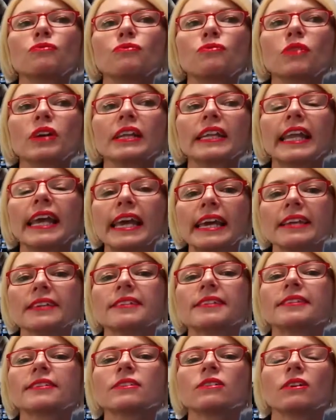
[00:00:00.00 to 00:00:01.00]

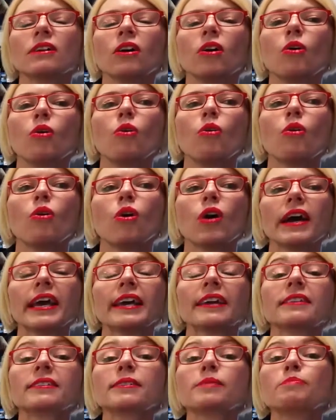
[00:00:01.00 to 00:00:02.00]
release or
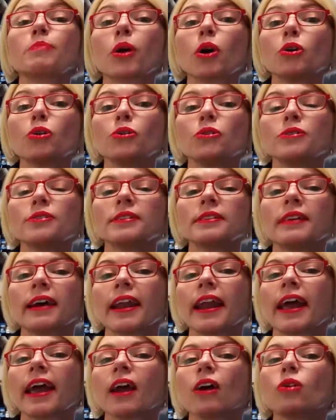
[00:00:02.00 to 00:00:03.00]
expose
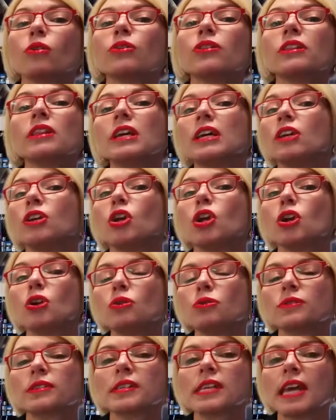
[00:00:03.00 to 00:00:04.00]
that healthy
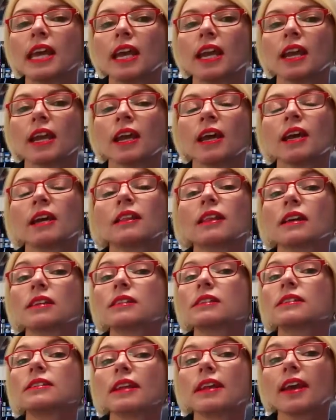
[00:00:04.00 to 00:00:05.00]
new skin
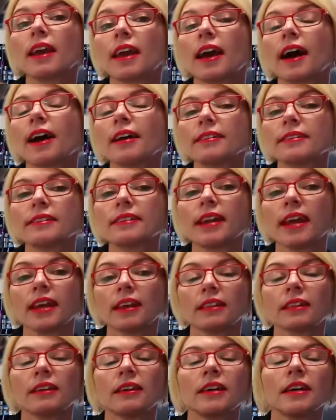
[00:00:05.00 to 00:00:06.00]
that's sitting underneath.
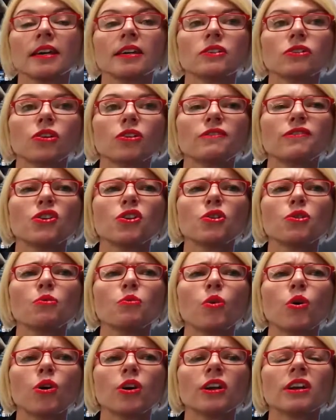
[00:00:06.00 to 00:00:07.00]
So if you
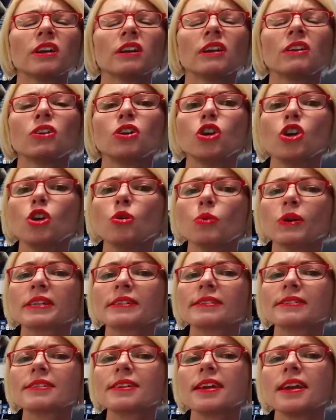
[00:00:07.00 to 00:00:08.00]
want newer
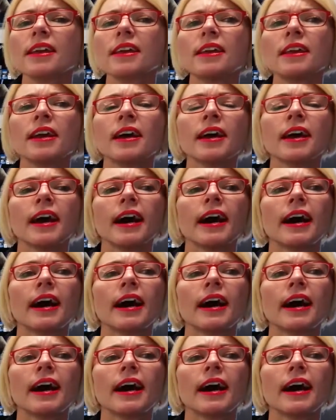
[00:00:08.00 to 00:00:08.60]
skin,